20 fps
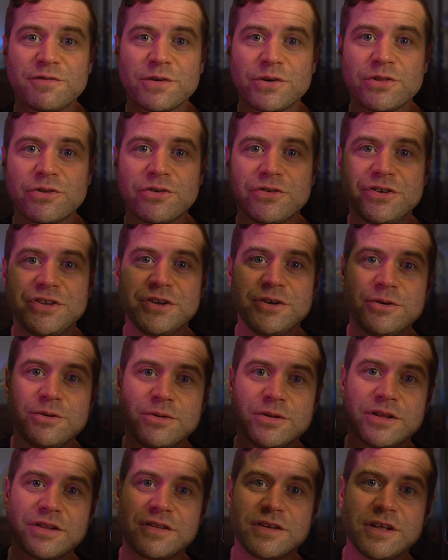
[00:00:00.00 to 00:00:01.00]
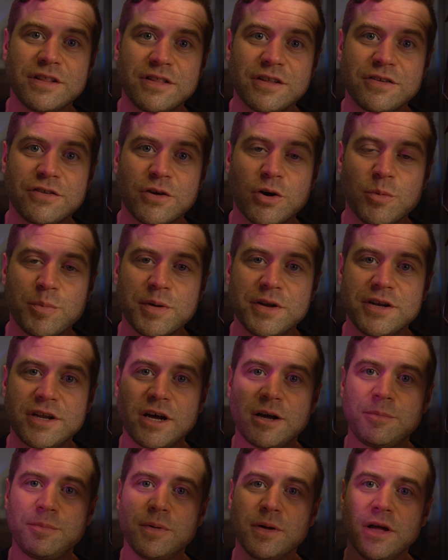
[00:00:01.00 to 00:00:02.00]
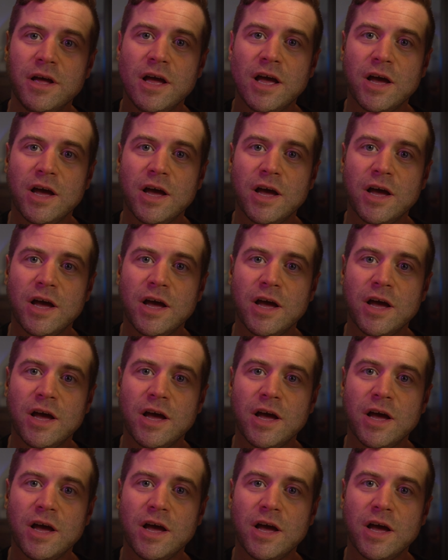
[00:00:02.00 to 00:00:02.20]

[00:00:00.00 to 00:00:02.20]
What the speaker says: further ado, let's get this opened up